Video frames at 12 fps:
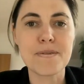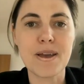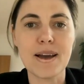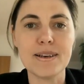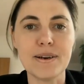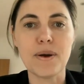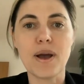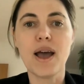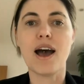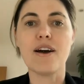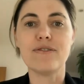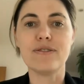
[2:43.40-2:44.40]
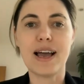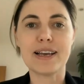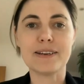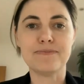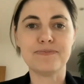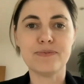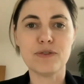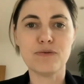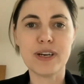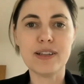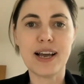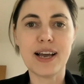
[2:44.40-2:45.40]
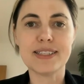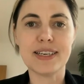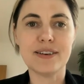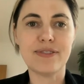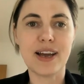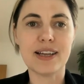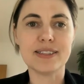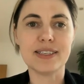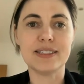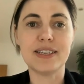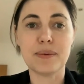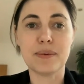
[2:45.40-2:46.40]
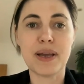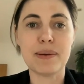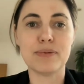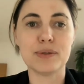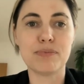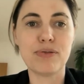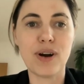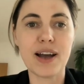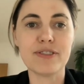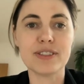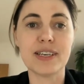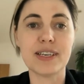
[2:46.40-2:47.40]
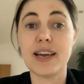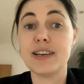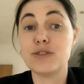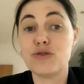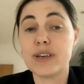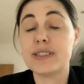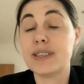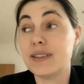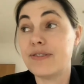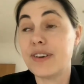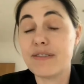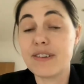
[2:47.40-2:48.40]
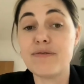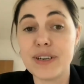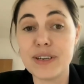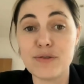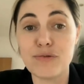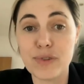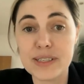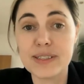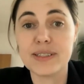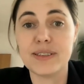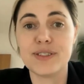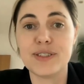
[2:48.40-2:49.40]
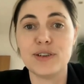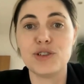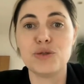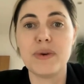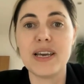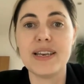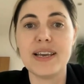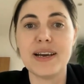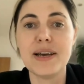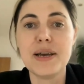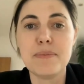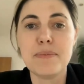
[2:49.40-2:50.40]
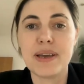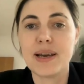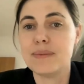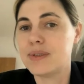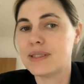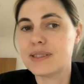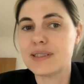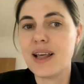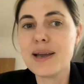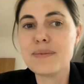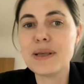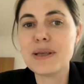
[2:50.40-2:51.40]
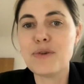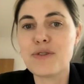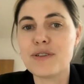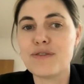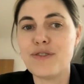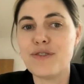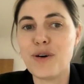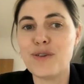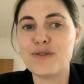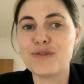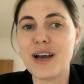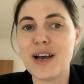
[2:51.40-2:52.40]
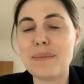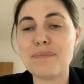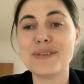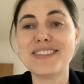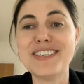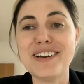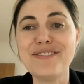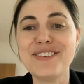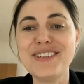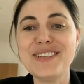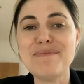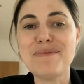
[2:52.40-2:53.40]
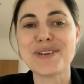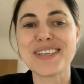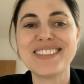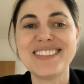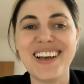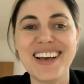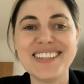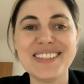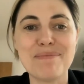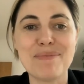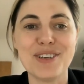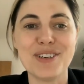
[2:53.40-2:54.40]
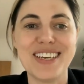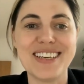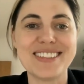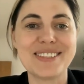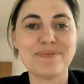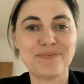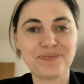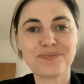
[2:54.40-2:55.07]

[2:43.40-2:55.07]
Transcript: I don't know, of like realizing and advancing young people's privacy and addressing the very real risks of social media becomes a slightly more involved, um, but definitely more exciting process.